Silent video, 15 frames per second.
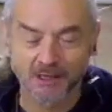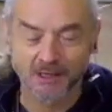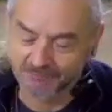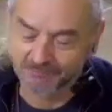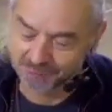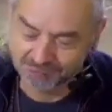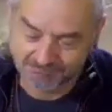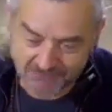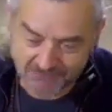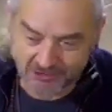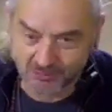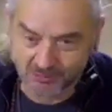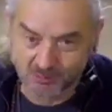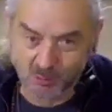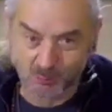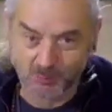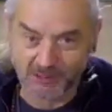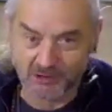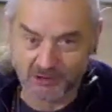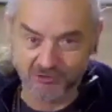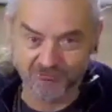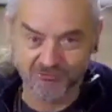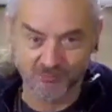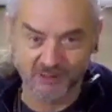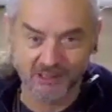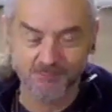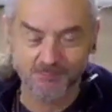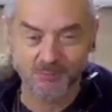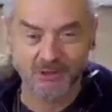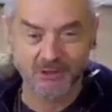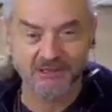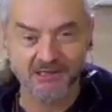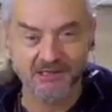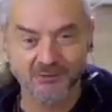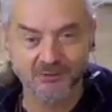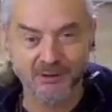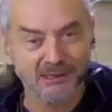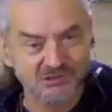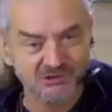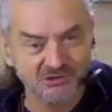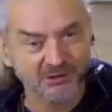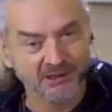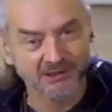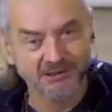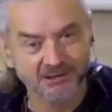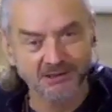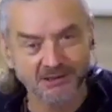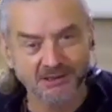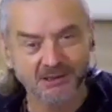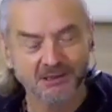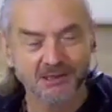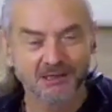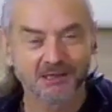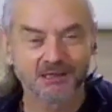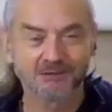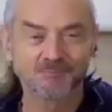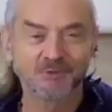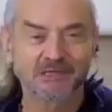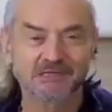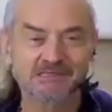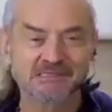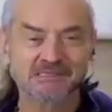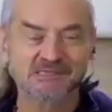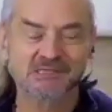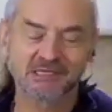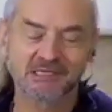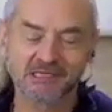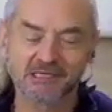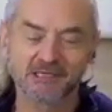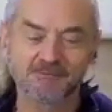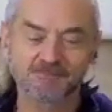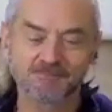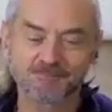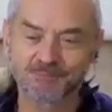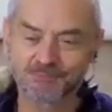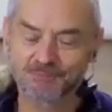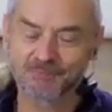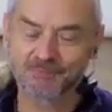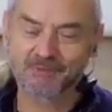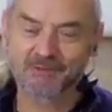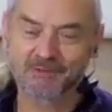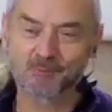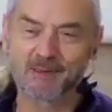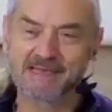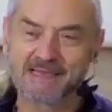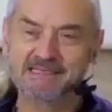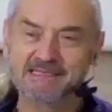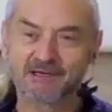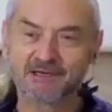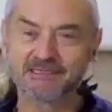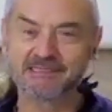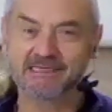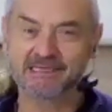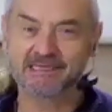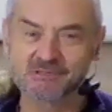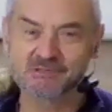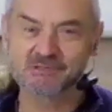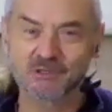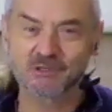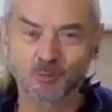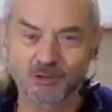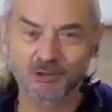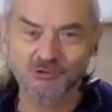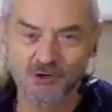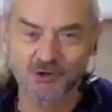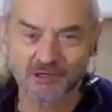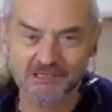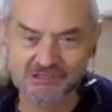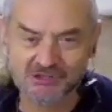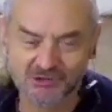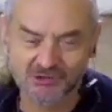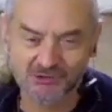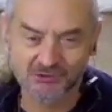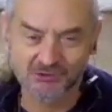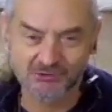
Um, I knew it would be good for me, but I didn't know how to do it, um, because the the basic idea is we're, we're trying to